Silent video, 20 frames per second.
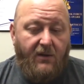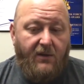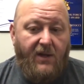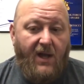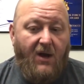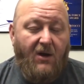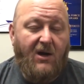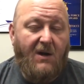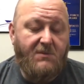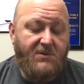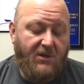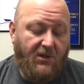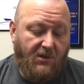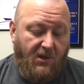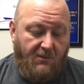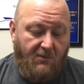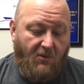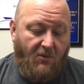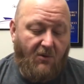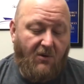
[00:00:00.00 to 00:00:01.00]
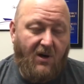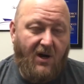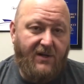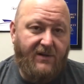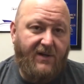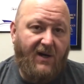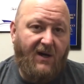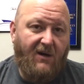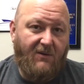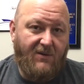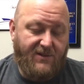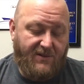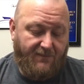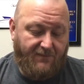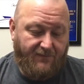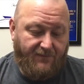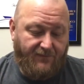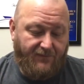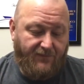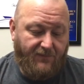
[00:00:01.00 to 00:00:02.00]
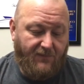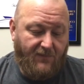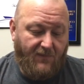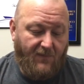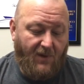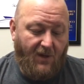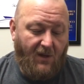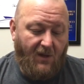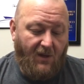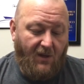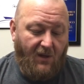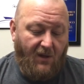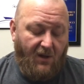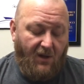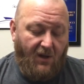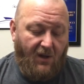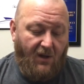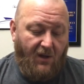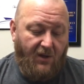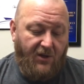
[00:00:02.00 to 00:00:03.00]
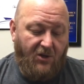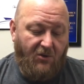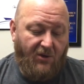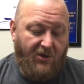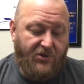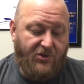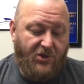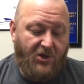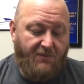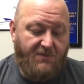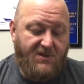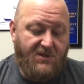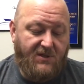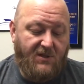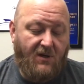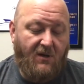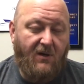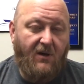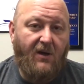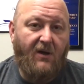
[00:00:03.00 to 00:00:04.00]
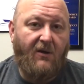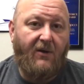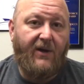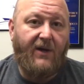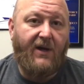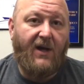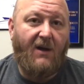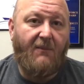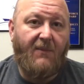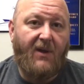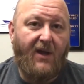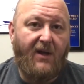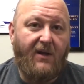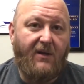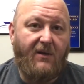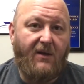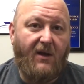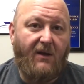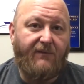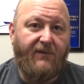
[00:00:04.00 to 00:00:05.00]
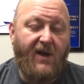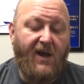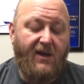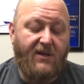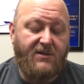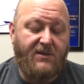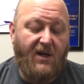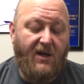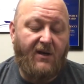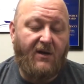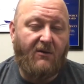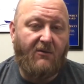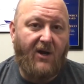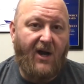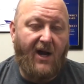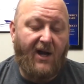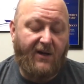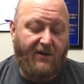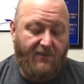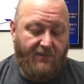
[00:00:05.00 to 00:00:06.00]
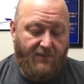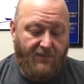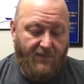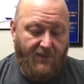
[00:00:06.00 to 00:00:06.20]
Now comes the global war on terrorism. U.S. troops start entering combat in Afghanistan and Iraq.